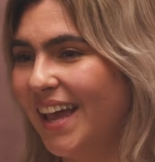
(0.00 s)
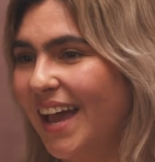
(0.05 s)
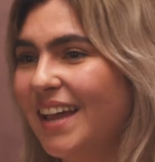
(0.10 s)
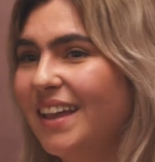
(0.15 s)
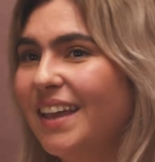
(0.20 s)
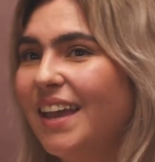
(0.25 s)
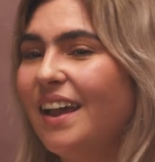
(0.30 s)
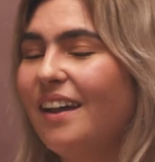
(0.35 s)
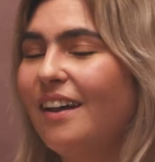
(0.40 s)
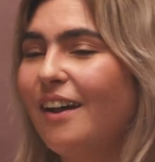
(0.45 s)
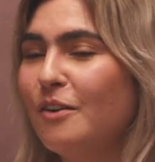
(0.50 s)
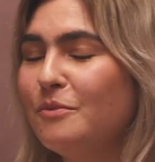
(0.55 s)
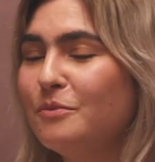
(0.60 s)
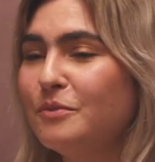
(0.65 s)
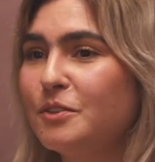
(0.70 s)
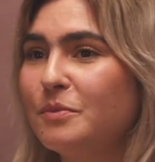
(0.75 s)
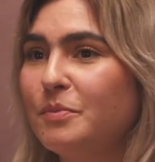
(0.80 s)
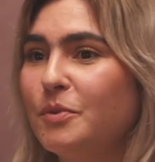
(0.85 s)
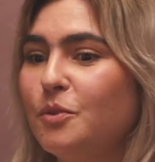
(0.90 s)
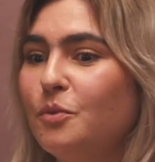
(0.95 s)
And get
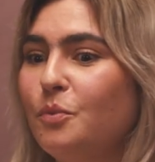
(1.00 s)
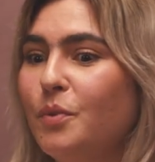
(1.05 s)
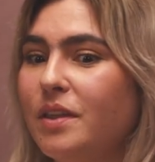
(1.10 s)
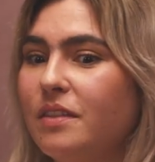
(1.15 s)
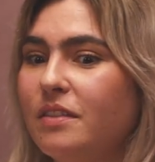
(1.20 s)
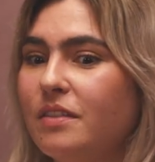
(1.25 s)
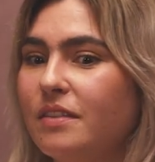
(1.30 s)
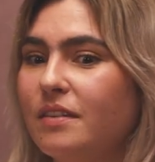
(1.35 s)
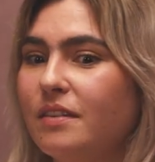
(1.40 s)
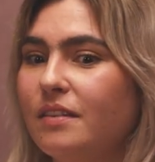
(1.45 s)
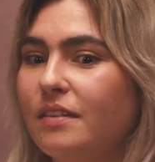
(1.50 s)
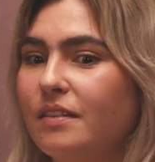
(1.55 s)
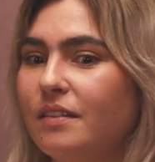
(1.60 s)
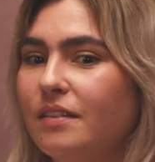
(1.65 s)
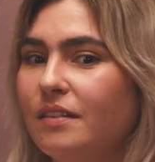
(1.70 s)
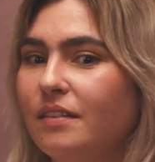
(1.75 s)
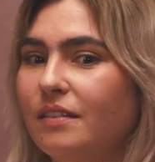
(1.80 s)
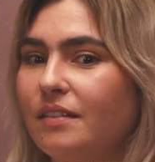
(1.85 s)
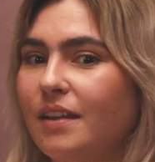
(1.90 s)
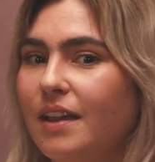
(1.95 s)
comfortable with
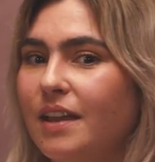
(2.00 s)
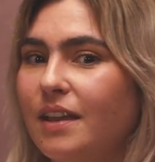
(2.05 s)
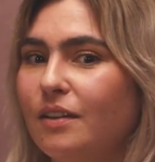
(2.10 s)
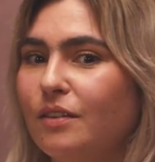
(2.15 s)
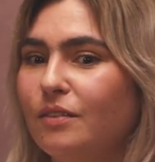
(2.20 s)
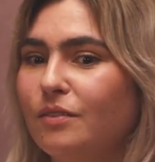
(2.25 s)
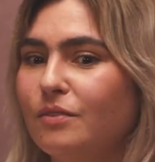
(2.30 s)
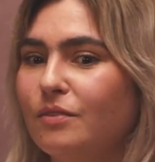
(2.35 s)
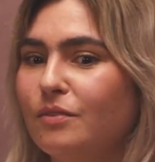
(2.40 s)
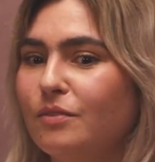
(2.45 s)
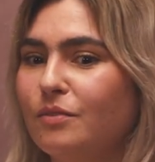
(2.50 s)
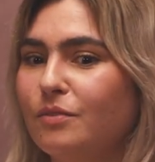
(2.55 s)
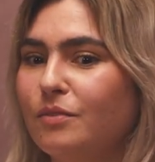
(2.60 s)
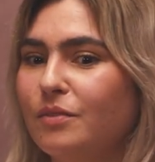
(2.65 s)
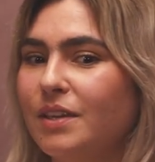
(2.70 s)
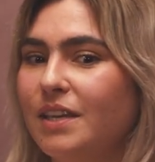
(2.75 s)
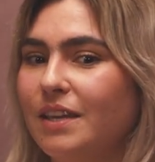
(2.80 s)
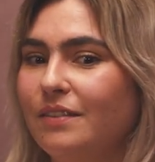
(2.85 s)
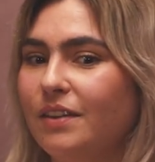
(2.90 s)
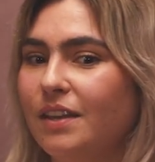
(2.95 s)
like
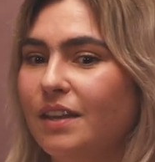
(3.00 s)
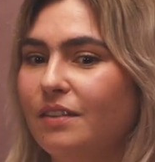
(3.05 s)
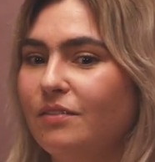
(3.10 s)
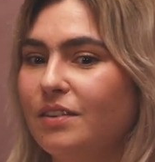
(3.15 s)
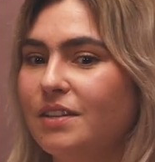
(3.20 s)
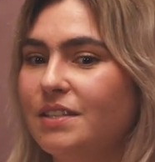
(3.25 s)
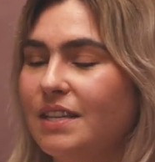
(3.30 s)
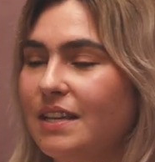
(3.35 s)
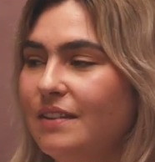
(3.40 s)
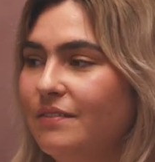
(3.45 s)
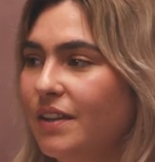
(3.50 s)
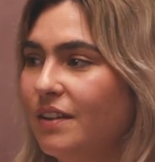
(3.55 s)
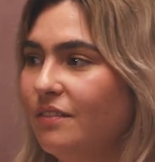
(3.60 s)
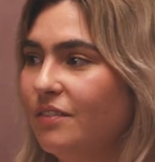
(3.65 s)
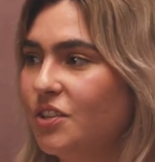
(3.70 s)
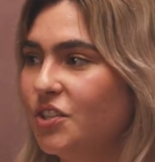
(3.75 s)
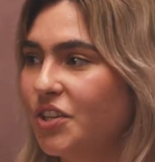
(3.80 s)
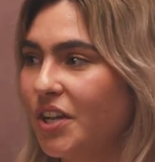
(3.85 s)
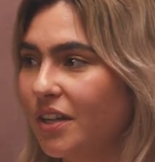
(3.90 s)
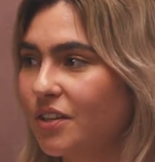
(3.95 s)
giving and receiving
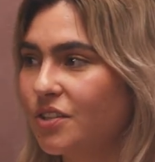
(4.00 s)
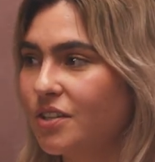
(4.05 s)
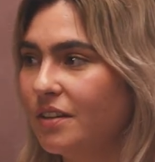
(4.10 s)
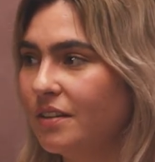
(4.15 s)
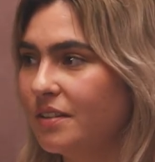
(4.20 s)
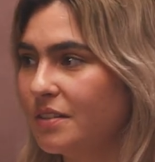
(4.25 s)
rejection